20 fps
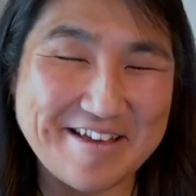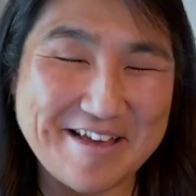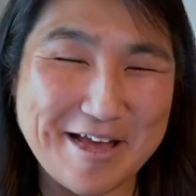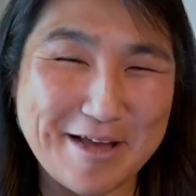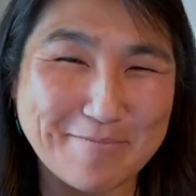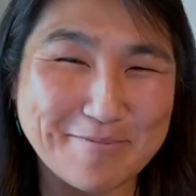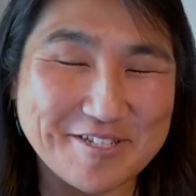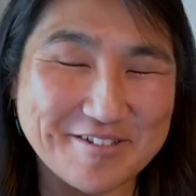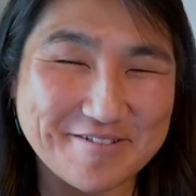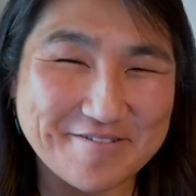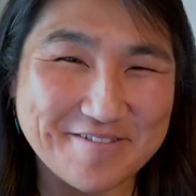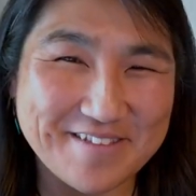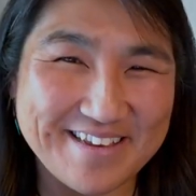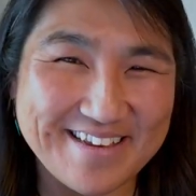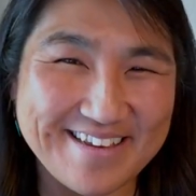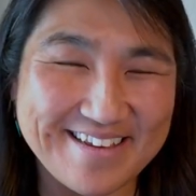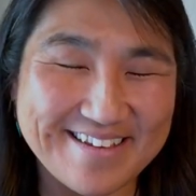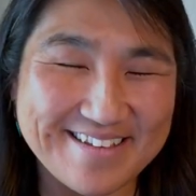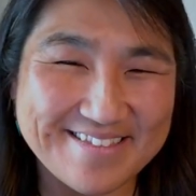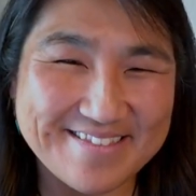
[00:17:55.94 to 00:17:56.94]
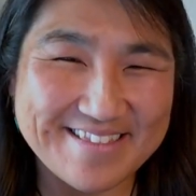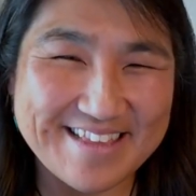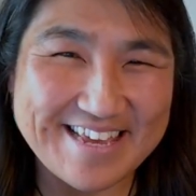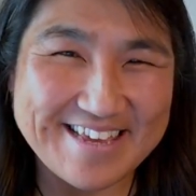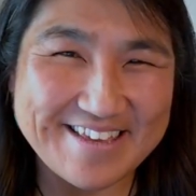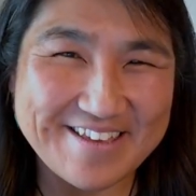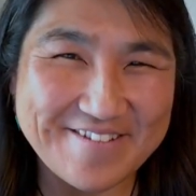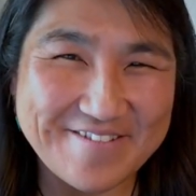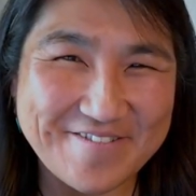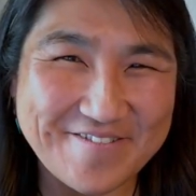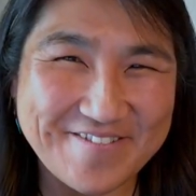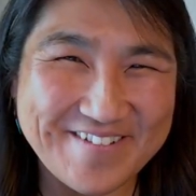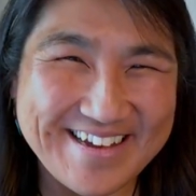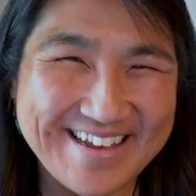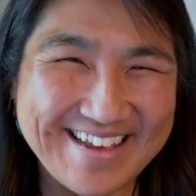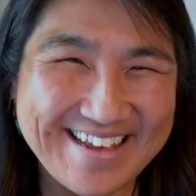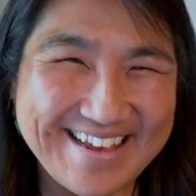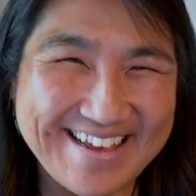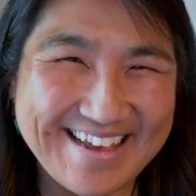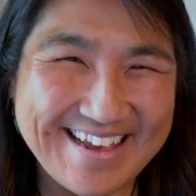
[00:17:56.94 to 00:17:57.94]
Absolutely. Thank you.
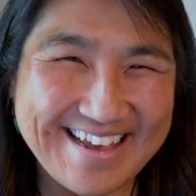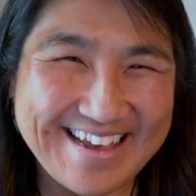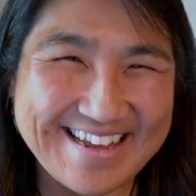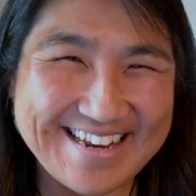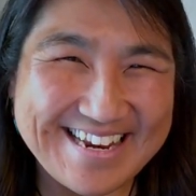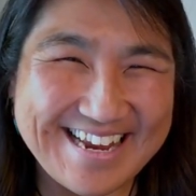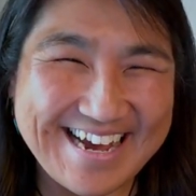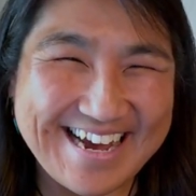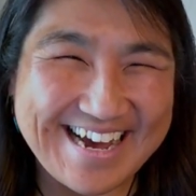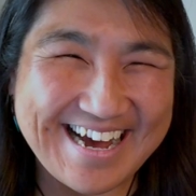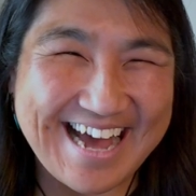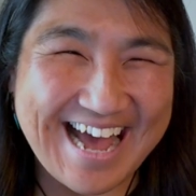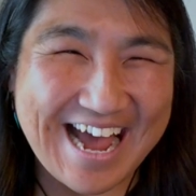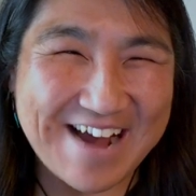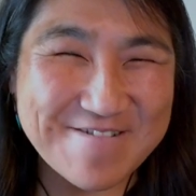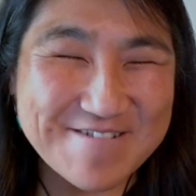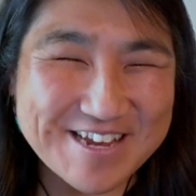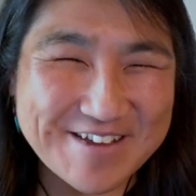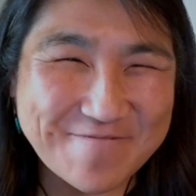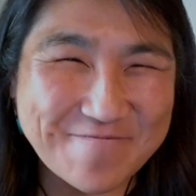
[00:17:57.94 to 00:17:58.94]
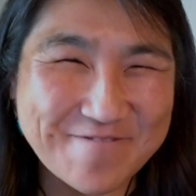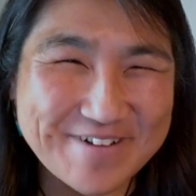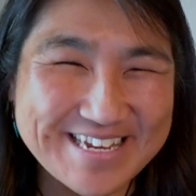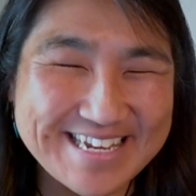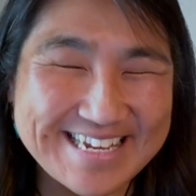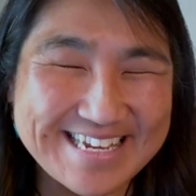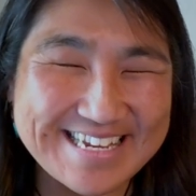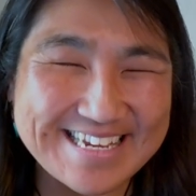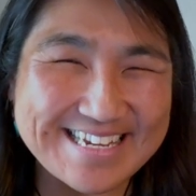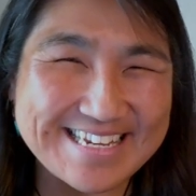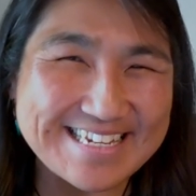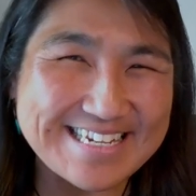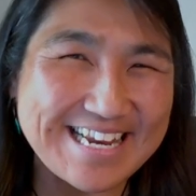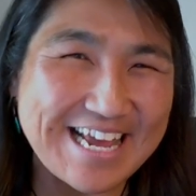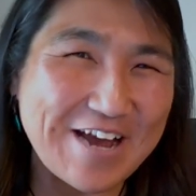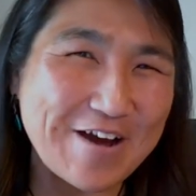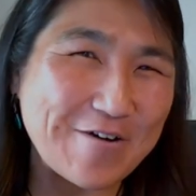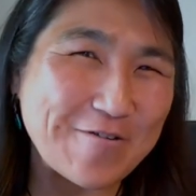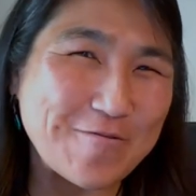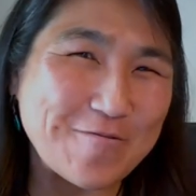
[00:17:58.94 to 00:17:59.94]
And uh, how can we
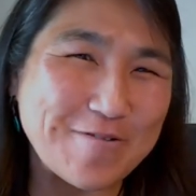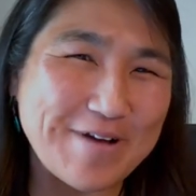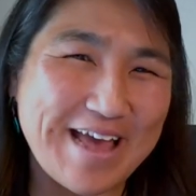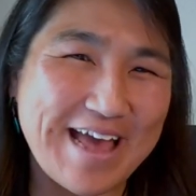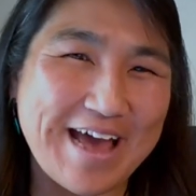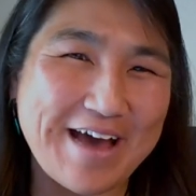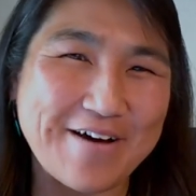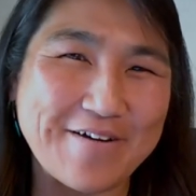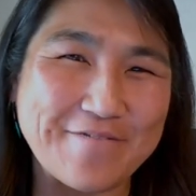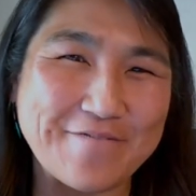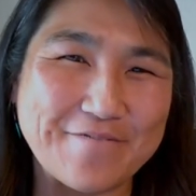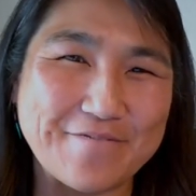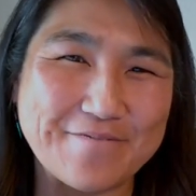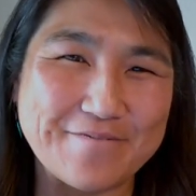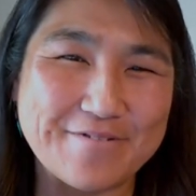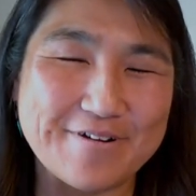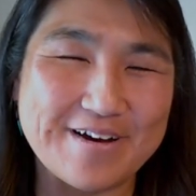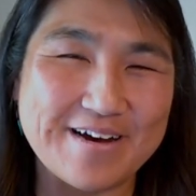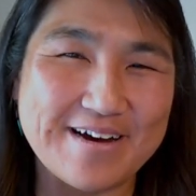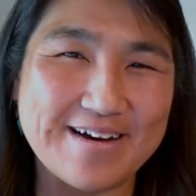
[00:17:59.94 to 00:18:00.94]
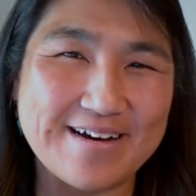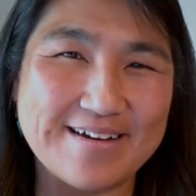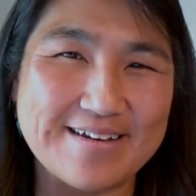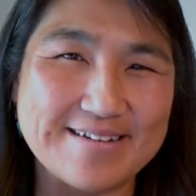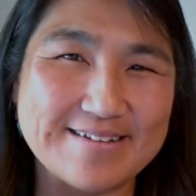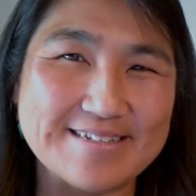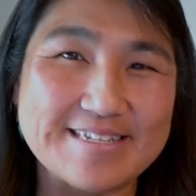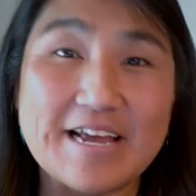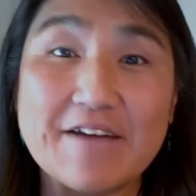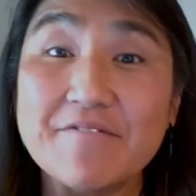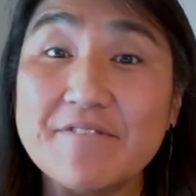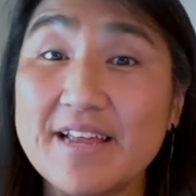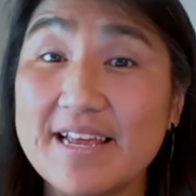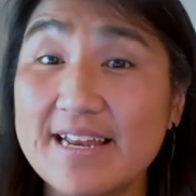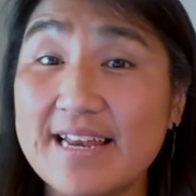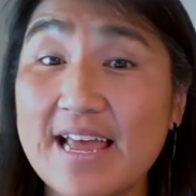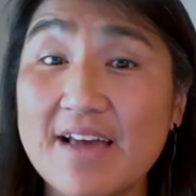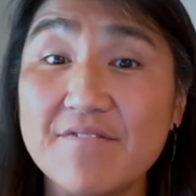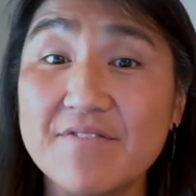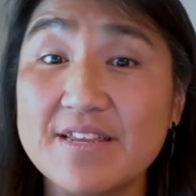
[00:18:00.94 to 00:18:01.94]
now have uh,
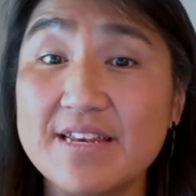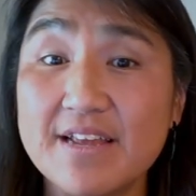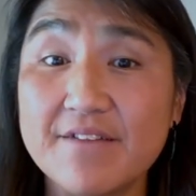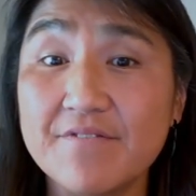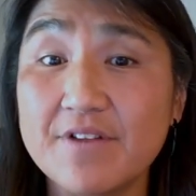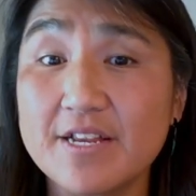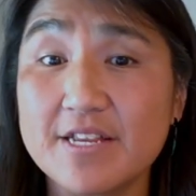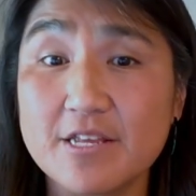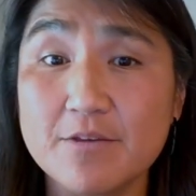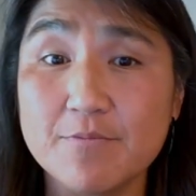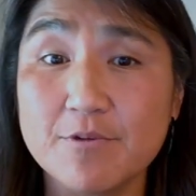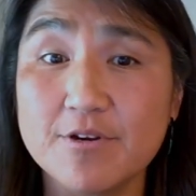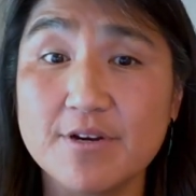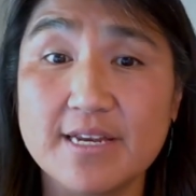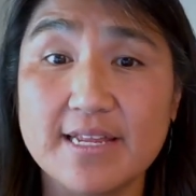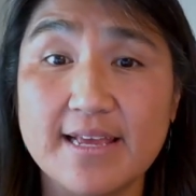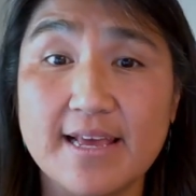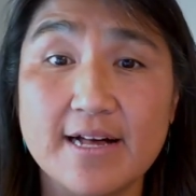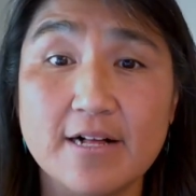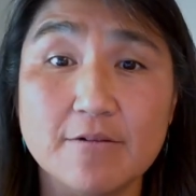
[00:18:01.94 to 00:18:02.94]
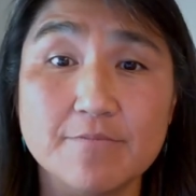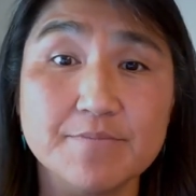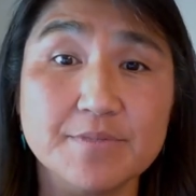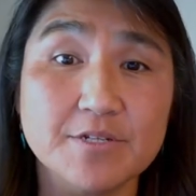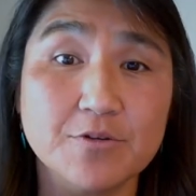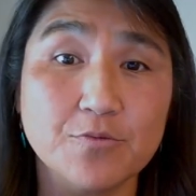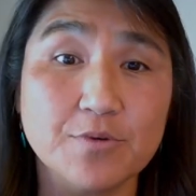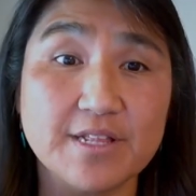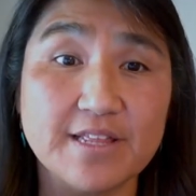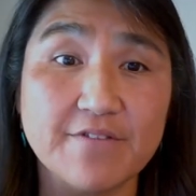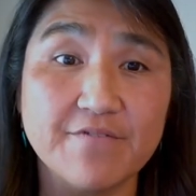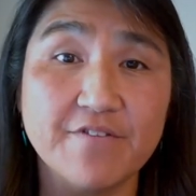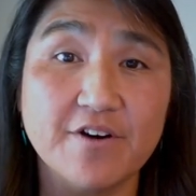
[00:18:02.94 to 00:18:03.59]
DevNet, have the DevNet community help to really